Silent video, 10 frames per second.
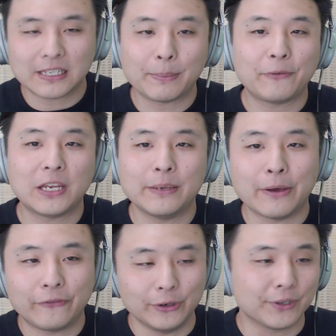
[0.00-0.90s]
Set Me Free came
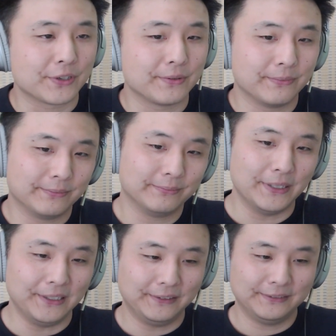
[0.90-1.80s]
out first,
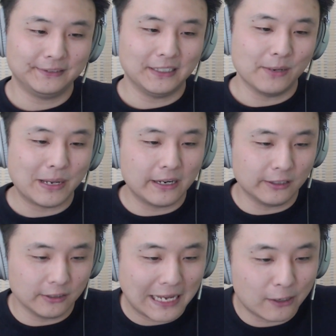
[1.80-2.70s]
but I'm at a
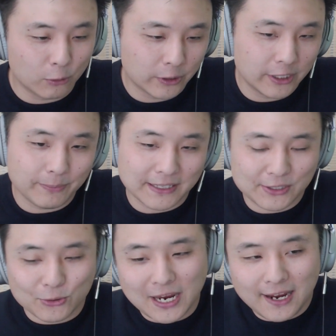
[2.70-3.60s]
little out of order, but it's
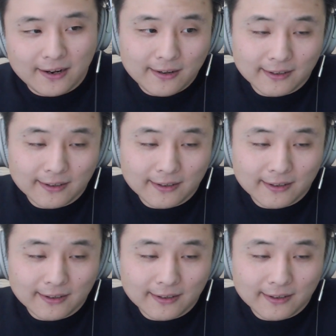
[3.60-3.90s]
okay.